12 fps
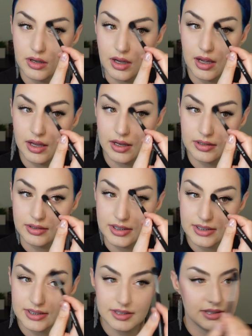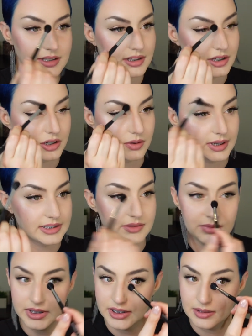And this is, you know, it
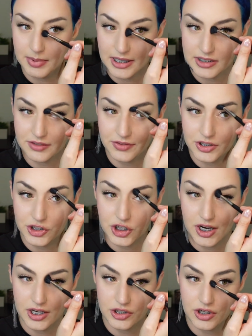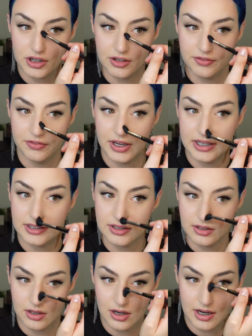really depends if you're changing your face a
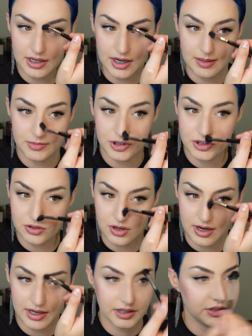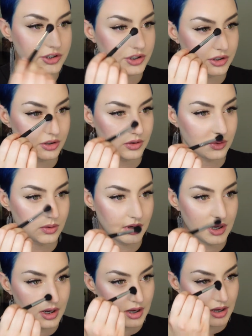lot. I'm just trying to
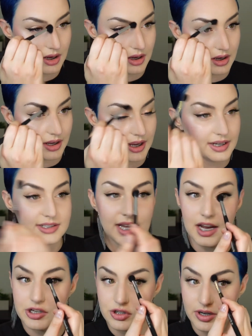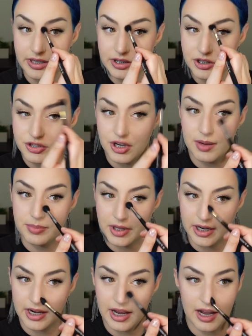exaggerate the shape
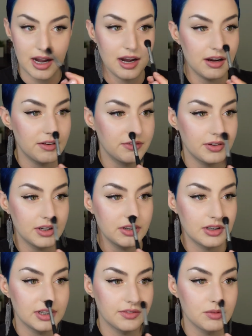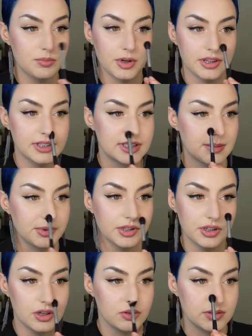that I have. You can even bring the tip of the
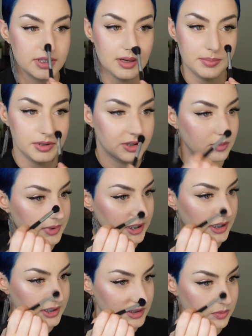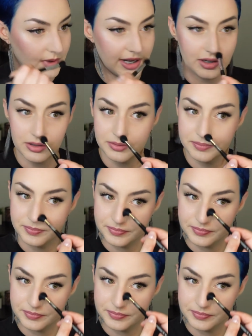nose up a little bit as well.